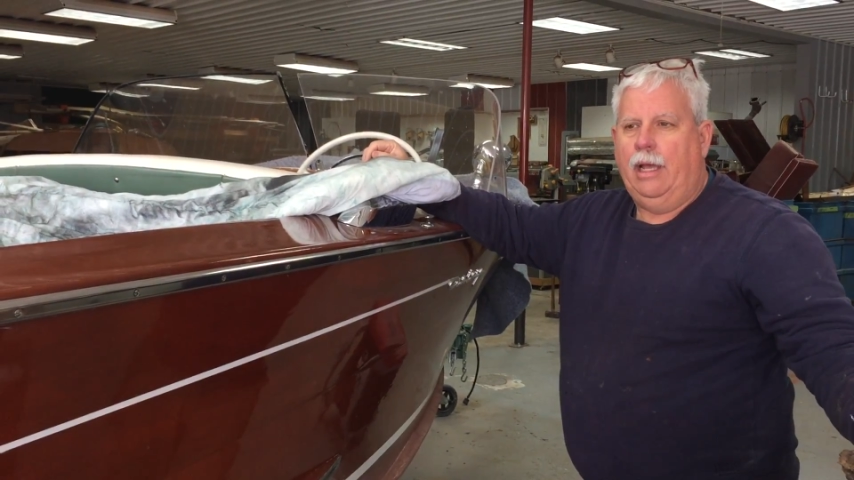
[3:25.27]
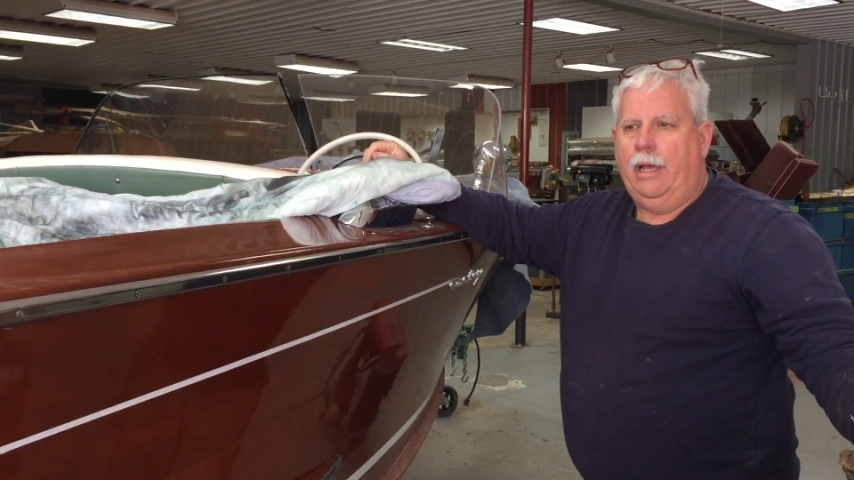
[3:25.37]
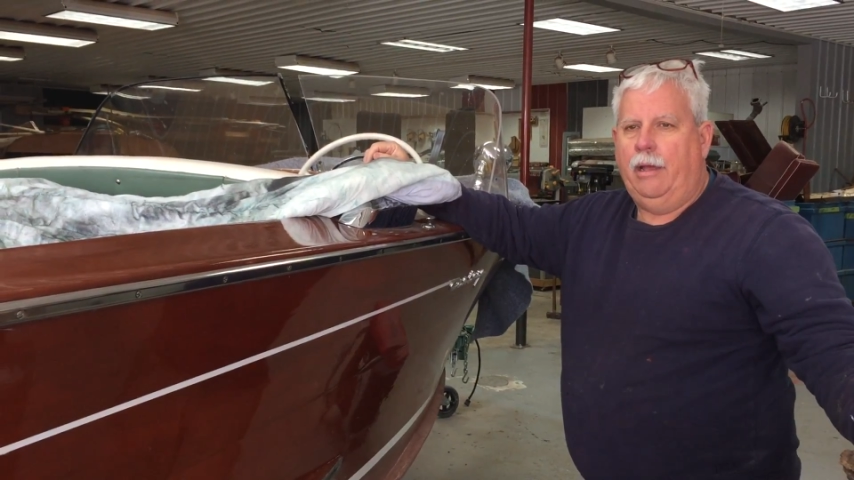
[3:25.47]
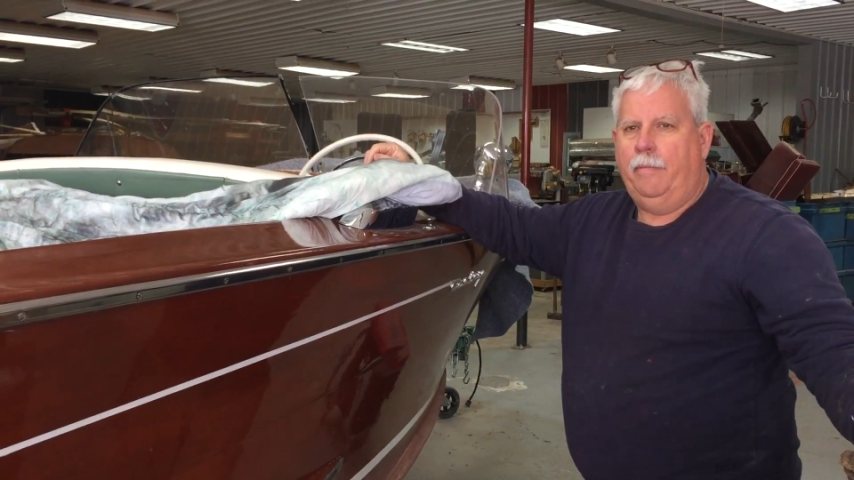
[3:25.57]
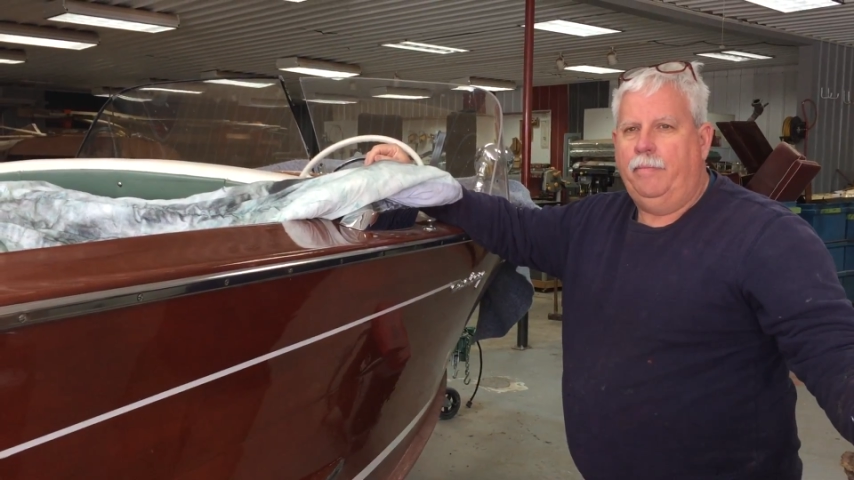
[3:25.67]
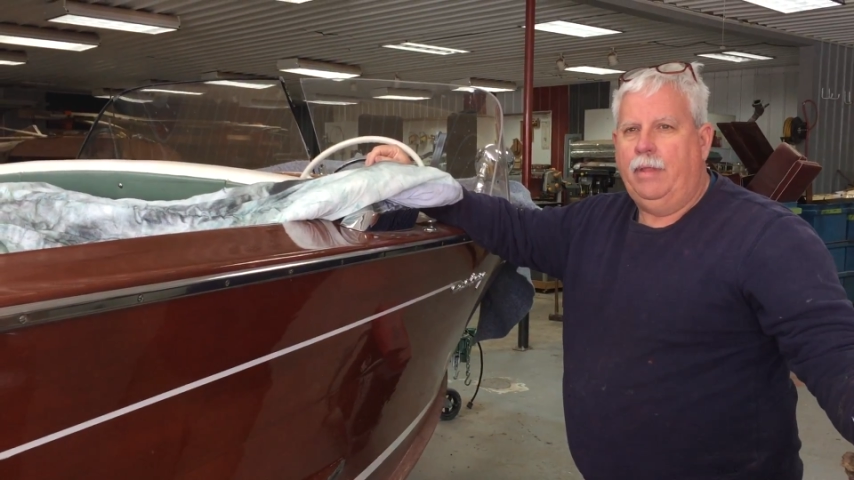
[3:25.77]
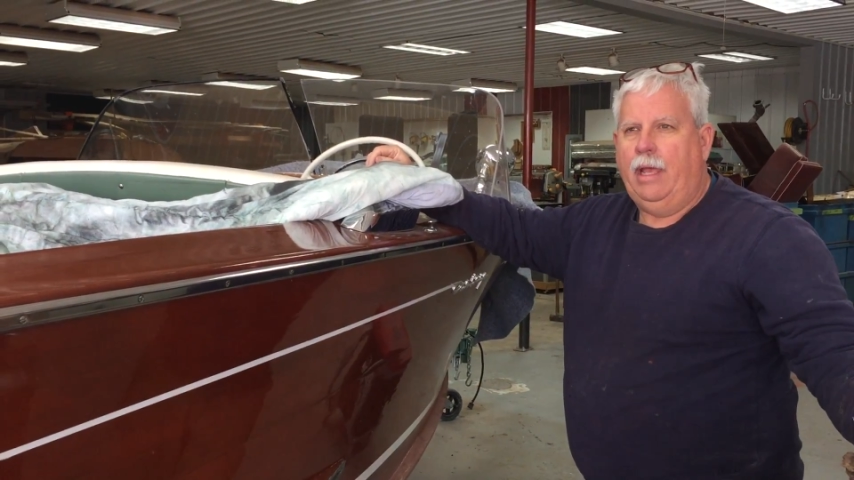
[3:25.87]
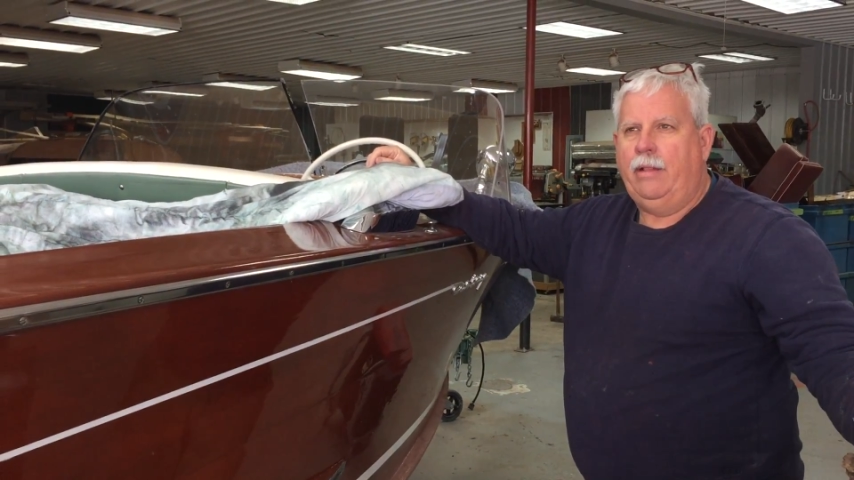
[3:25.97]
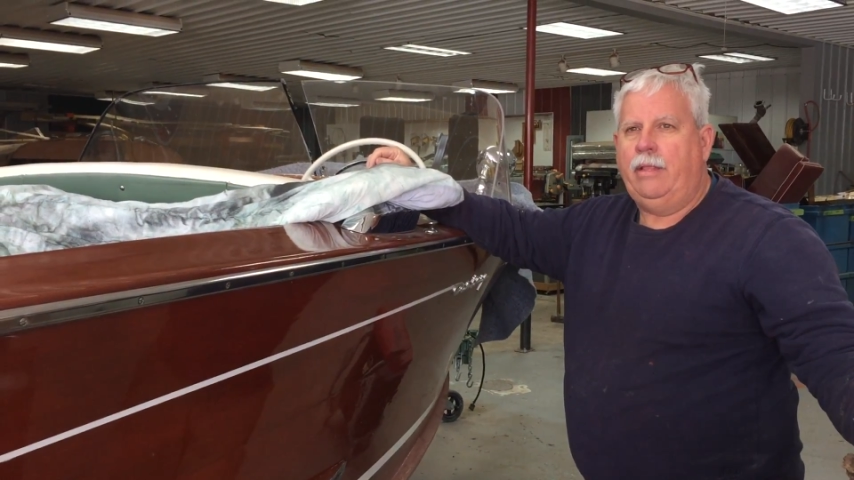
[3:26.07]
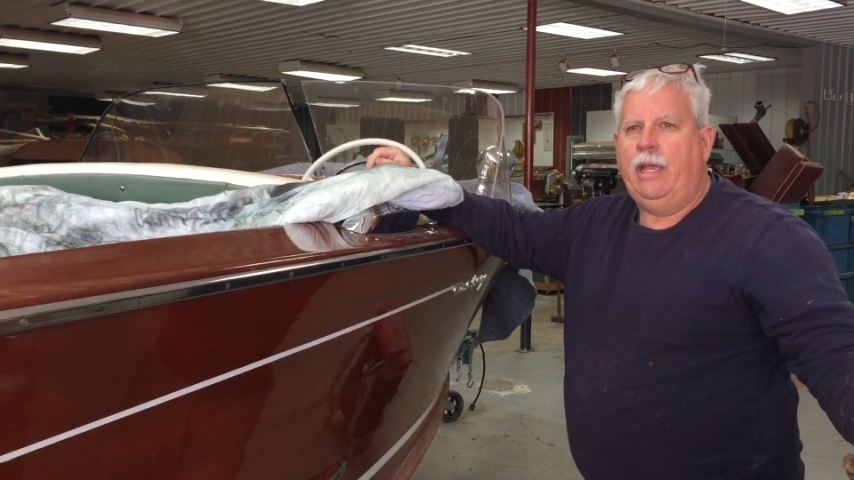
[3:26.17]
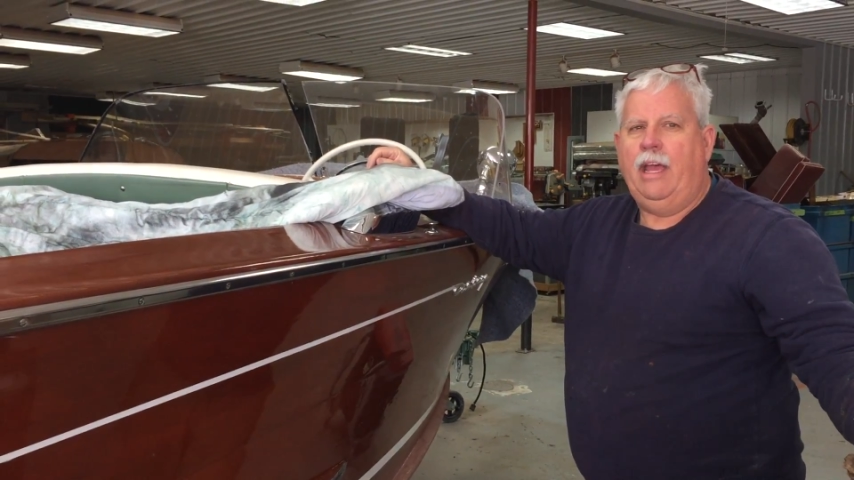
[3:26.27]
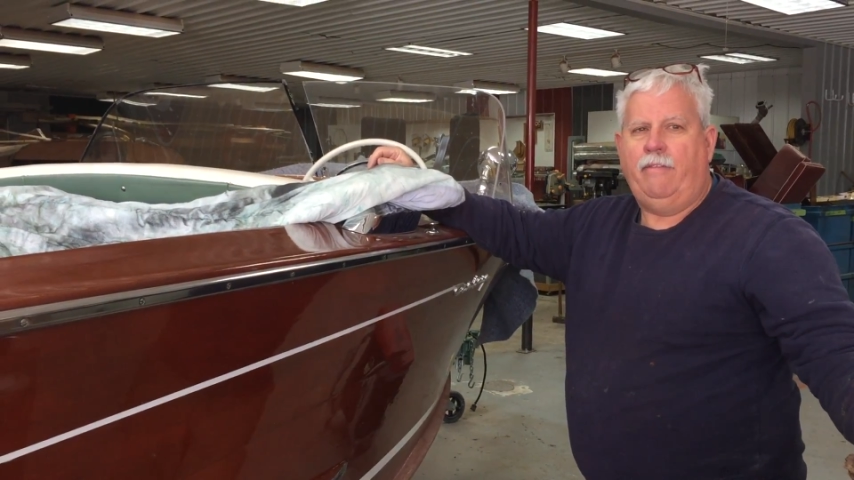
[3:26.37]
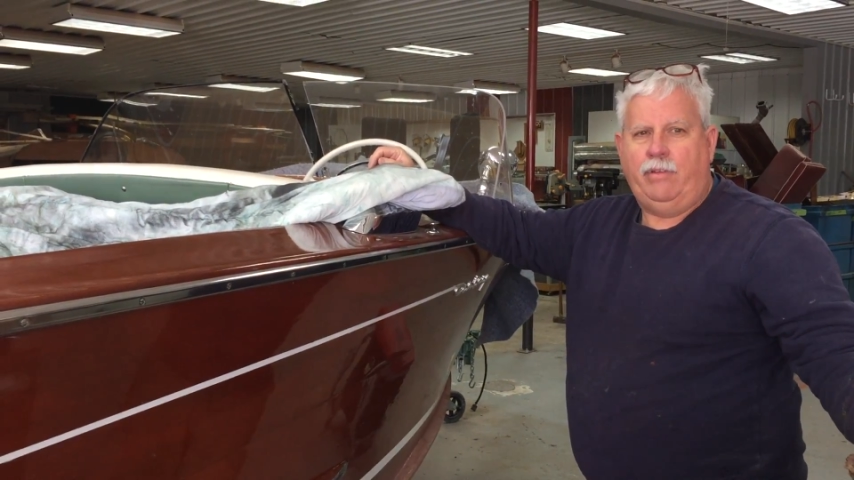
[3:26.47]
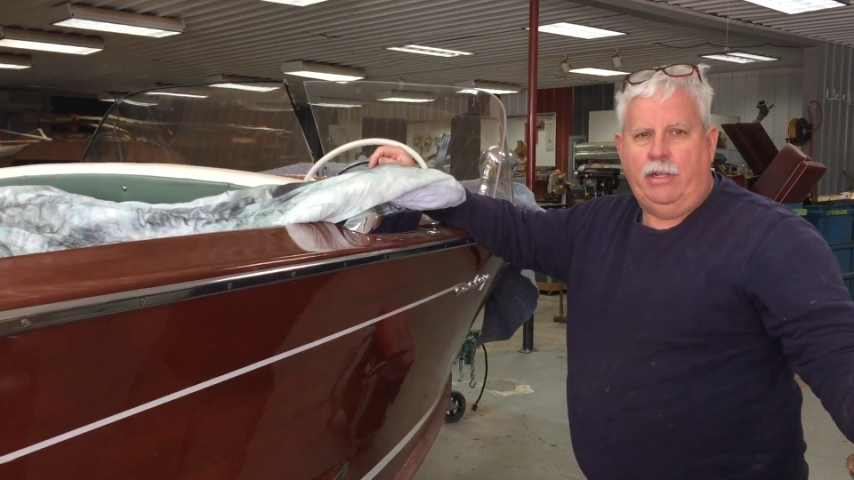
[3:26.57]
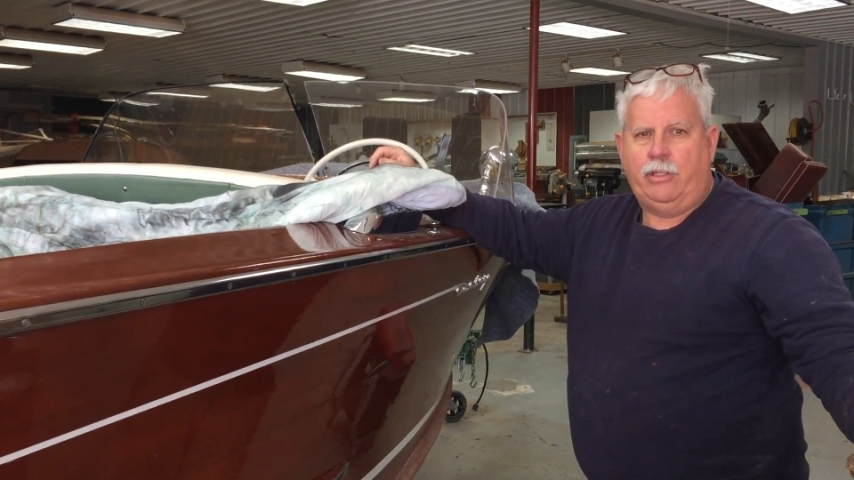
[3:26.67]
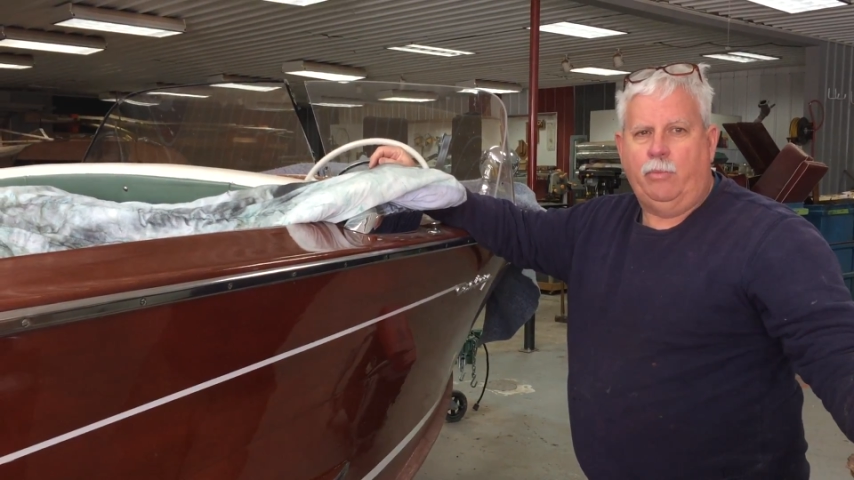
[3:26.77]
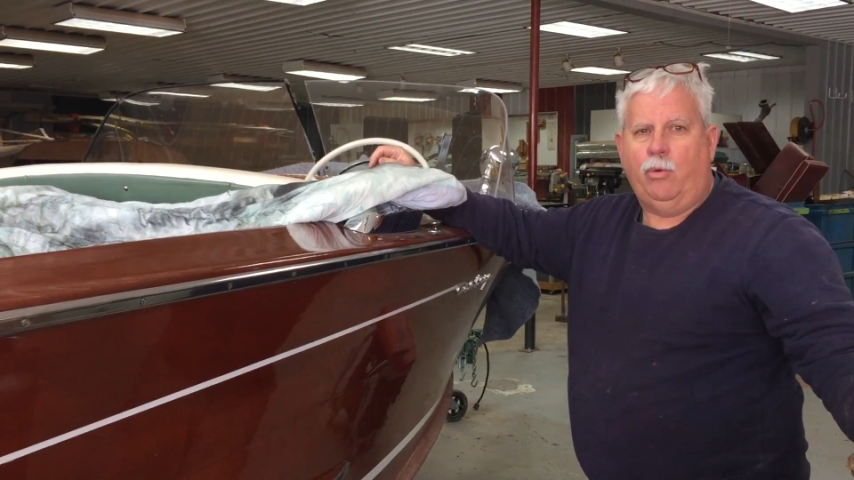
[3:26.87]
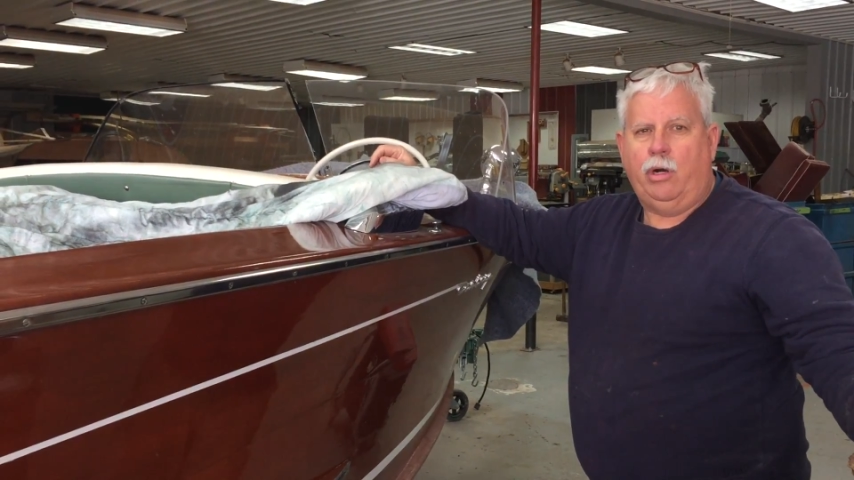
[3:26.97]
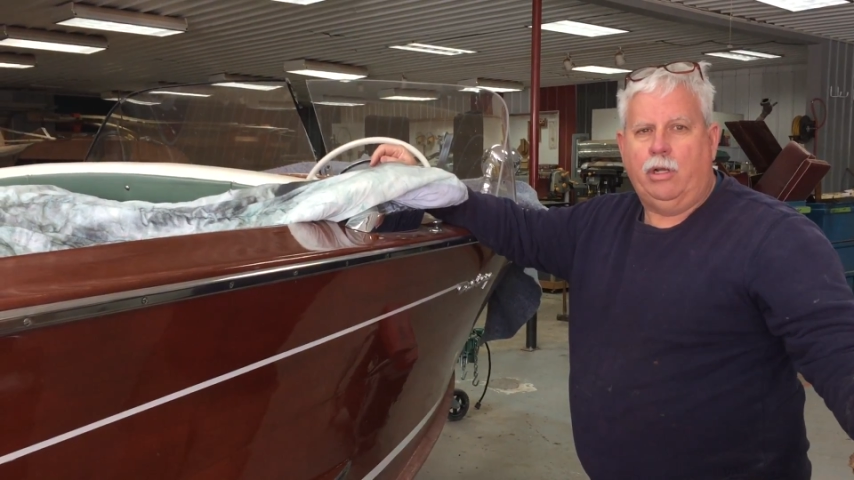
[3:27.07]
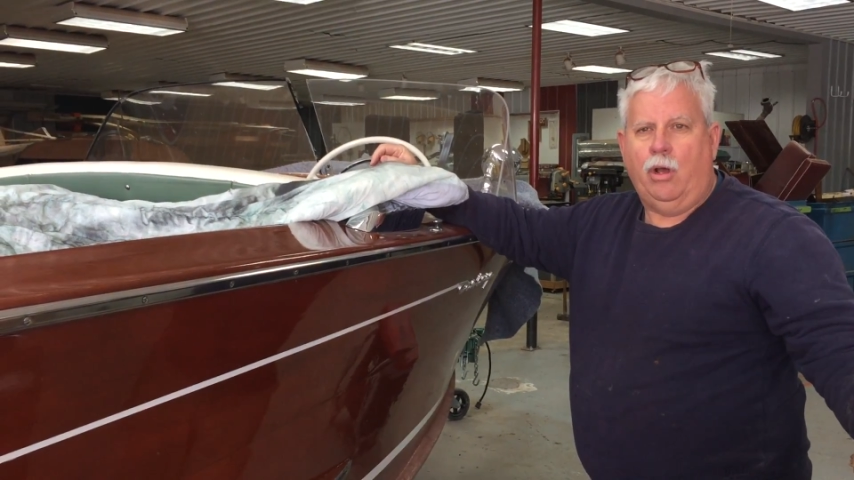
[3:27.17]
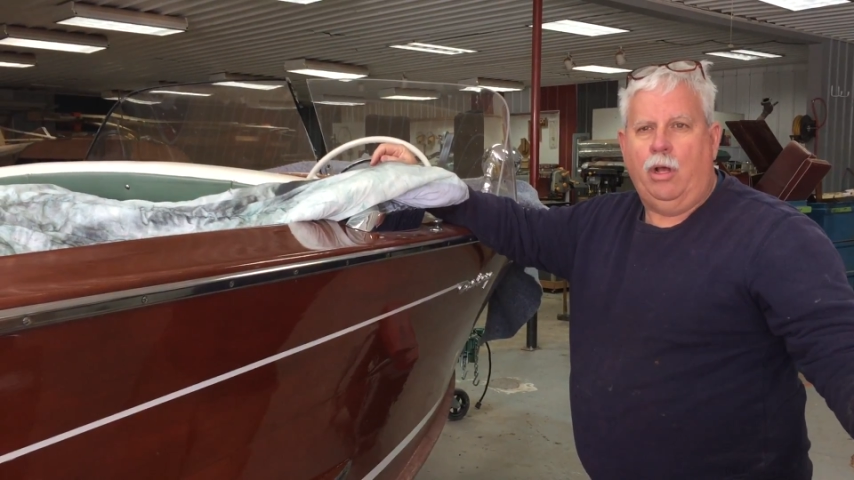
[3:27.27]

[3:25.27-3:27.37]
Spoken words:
and they have done some work